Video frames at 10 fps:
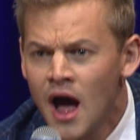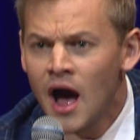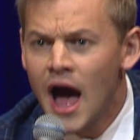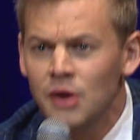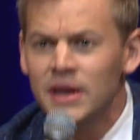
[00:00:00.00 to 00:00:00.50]

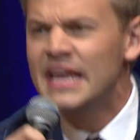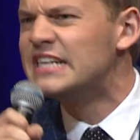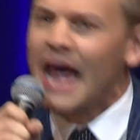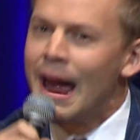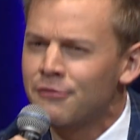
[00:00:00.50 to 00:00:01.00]
I don't want to hear
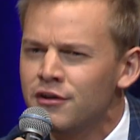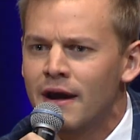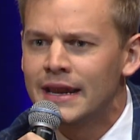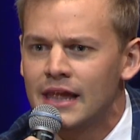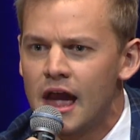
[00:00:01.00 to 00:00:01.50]
Tamarin
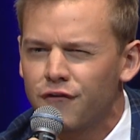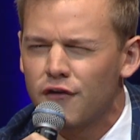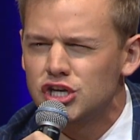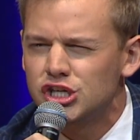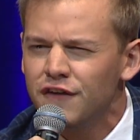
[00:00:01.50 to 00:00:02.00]
running late for a
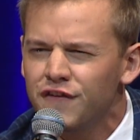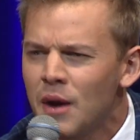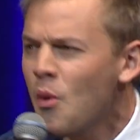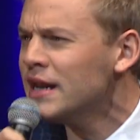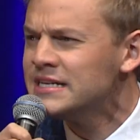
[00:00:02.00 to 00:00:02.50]
shift. Like,
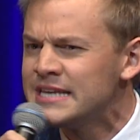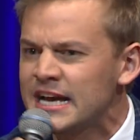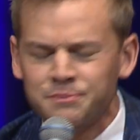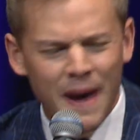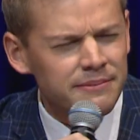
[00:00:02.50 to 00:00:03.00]
what is
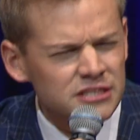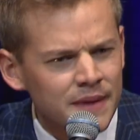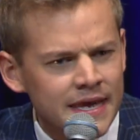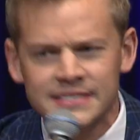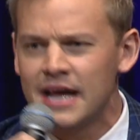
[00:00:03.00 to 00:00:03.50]
next? Pap
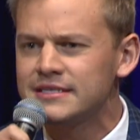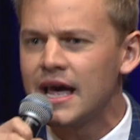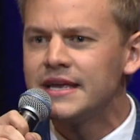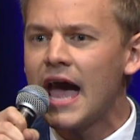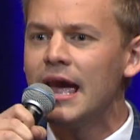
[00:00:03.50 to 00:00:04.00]
smears
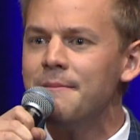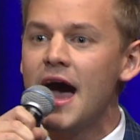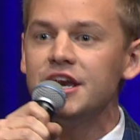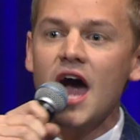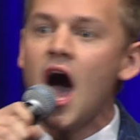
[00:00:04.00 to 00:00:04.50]
outside
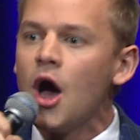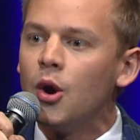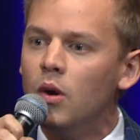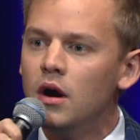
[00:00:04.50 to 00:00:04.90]
Kmart? No.